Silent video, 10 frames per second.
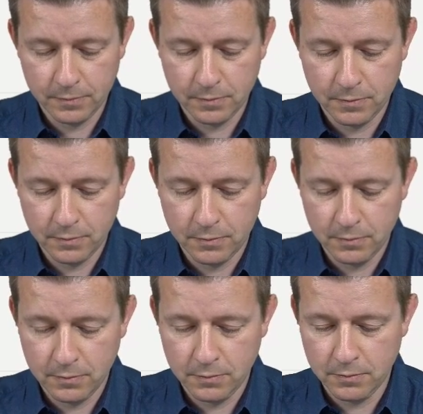
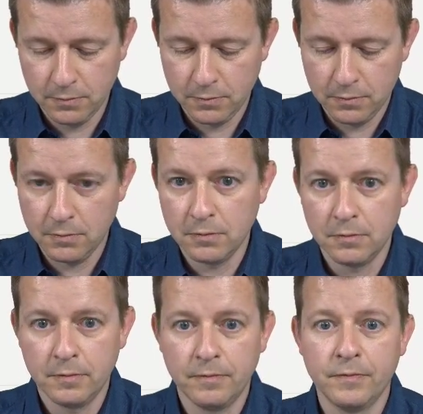
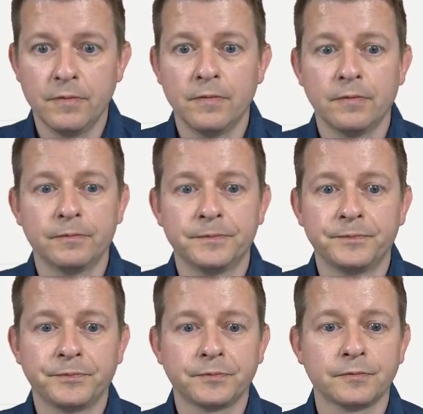
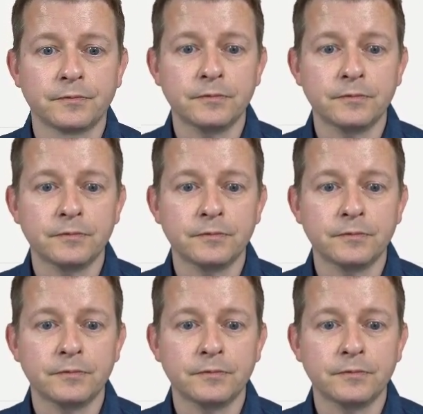Nobody speaks.